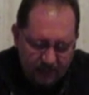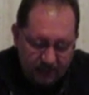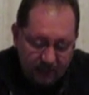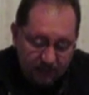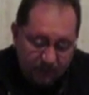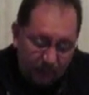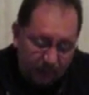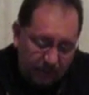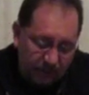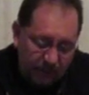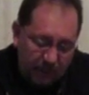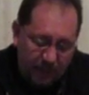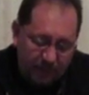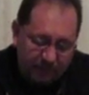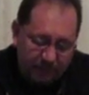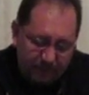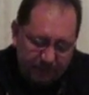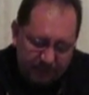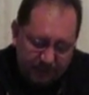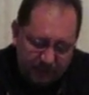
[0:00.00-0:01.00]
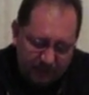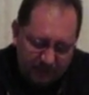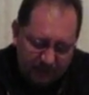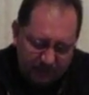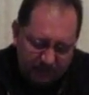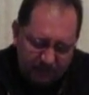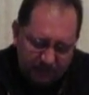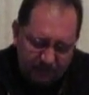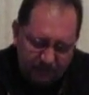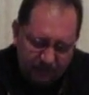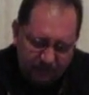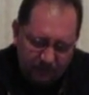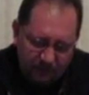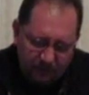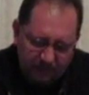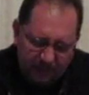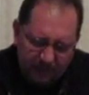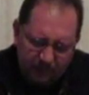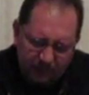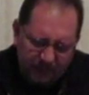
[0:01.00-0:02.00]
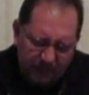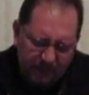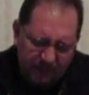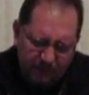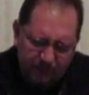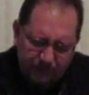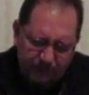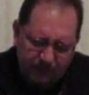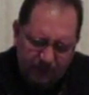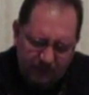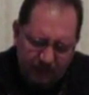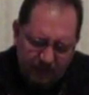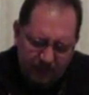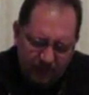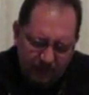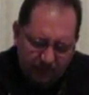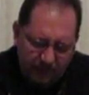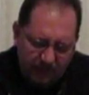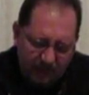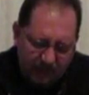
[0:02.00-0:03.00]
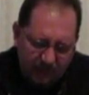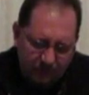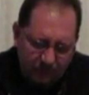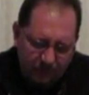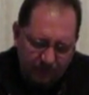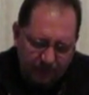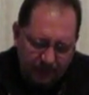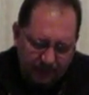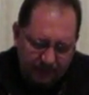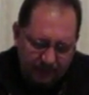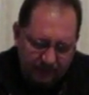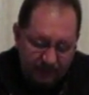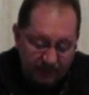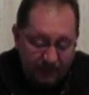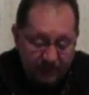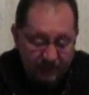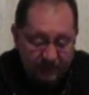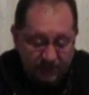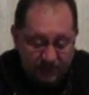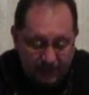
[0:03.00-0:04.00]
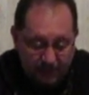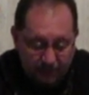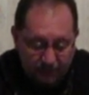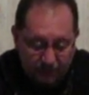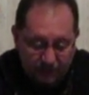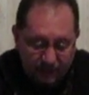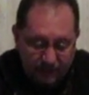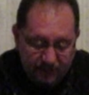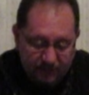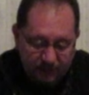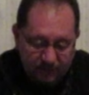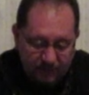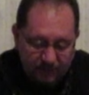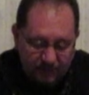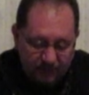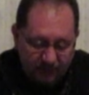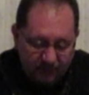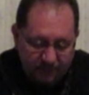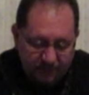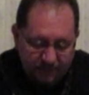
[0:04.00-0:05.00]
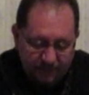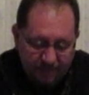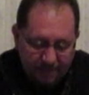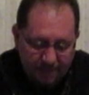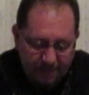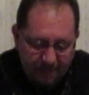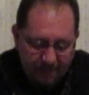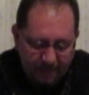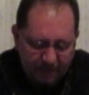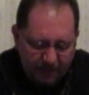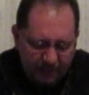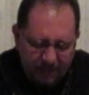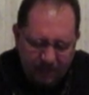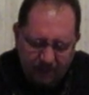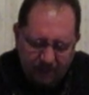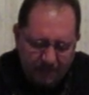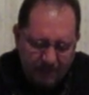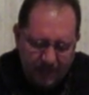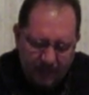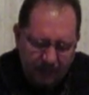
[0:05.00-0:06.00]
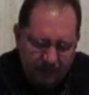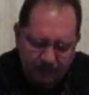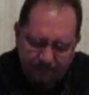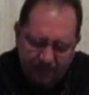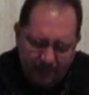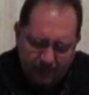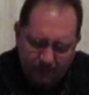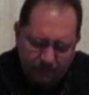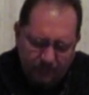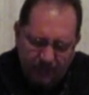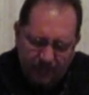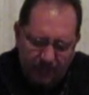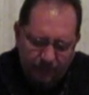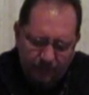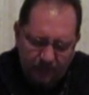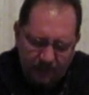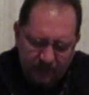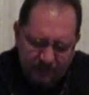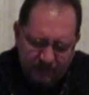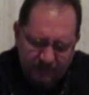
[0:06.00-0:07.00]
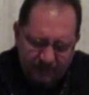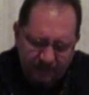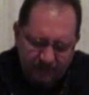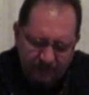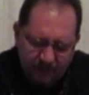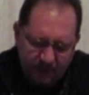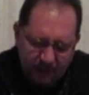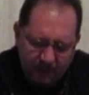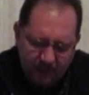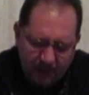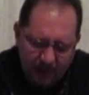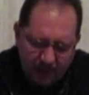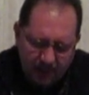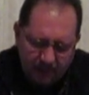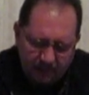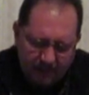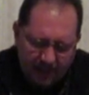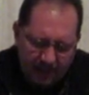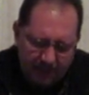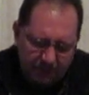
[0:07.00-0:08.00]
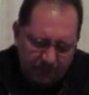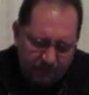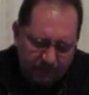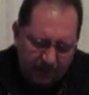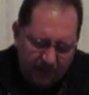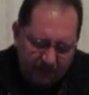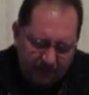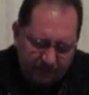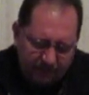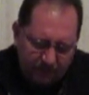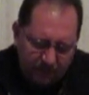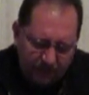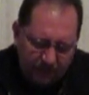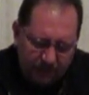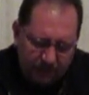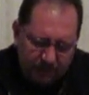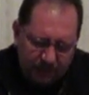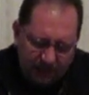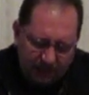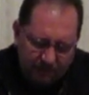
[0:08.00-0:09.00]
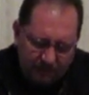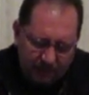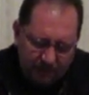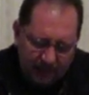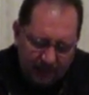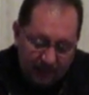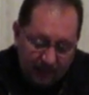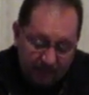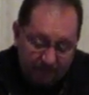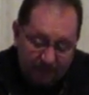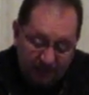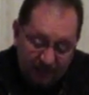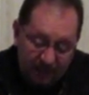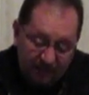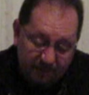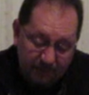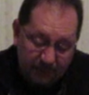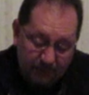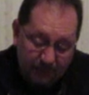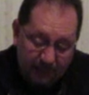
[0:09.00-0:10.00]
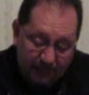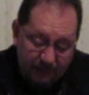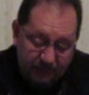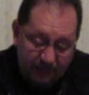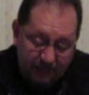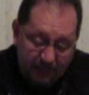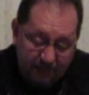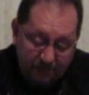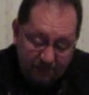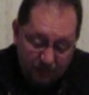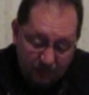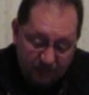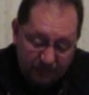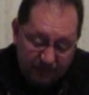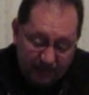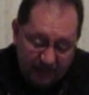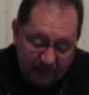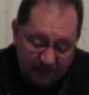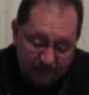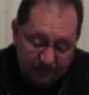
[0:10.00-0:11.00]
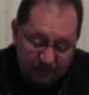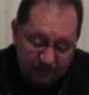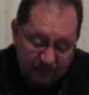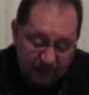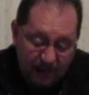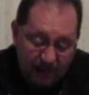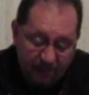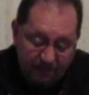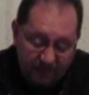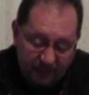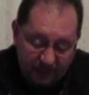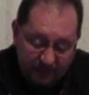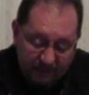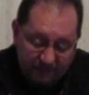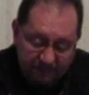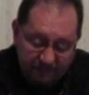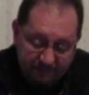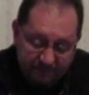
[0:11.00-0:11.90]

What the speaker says: So I took off upstairs to my room, and I wasn't interested in hearing any more about this separation stuff. But it didn't matter what I wanted. Dad moved out a few weeks after that, and believe me, when I say moved out, I mean it.